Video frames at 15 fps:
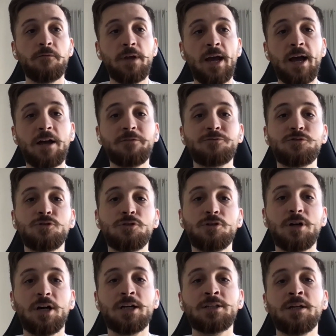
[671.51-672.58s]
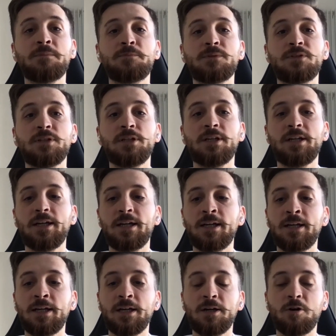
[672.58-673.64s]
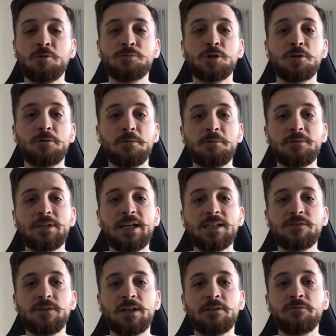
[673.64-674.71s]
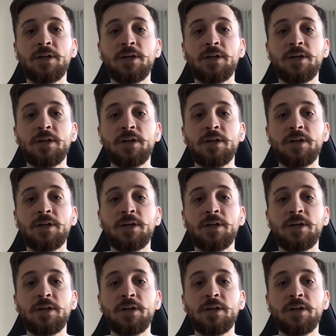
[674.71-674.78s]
we have to adapt the observability as well.